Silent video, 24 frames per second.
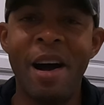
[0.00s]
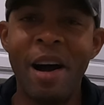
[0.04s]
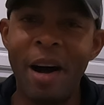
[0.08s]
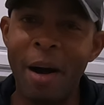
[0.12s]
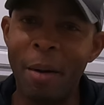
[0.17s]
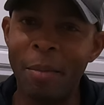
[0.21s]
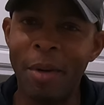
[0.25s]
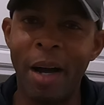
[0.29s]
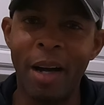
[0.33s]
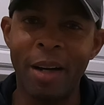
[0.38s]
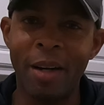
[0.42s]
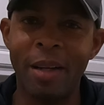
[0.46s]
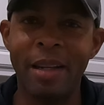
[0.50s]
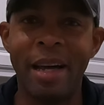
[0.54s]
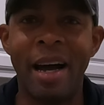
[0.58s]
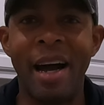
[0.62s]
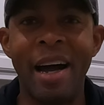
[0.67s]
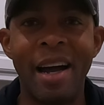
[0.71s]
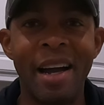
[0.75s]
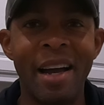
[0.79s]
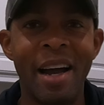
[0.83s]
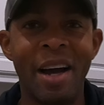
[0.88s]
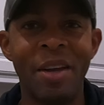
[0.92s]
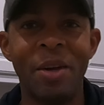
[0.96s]
I'm not gonna
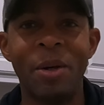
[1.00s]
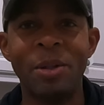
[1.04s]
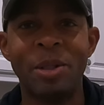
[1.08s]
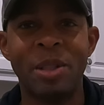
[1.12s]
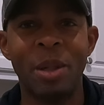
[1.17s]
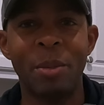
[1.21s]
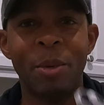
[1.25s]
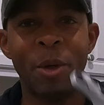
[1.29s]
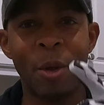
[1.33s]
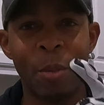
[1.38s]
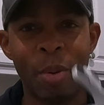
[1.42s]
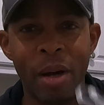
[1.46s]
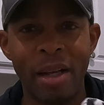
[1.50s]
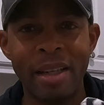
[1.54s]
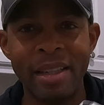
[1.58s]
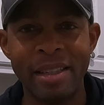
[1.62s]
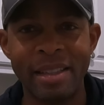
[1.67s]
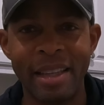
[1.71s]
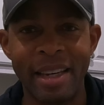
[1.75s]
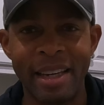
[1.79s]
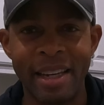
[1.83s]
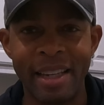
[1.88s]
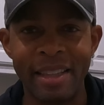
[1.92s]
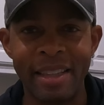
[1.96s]
lie, I know some of you are probably
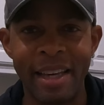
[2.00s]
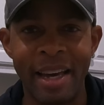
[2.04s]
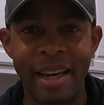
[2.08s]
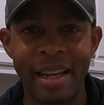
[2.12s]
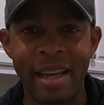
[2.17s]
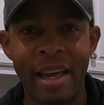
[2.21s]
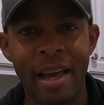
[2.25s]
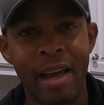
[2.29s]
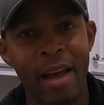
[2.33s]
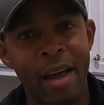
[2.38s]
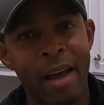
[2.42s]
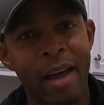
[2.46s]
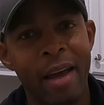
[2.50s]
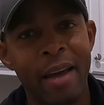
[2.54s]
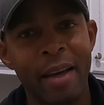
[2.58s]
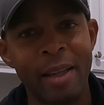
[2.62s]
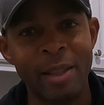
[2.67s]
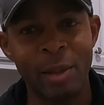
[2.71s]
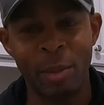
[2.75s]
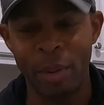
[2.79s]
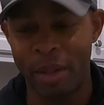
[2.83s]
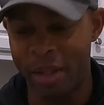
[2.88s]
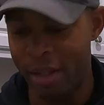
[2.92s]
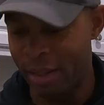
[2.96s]
thinking that, hey,
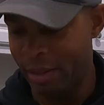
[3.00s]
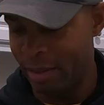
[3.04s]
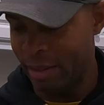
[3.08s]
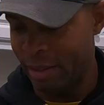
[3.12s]
it's because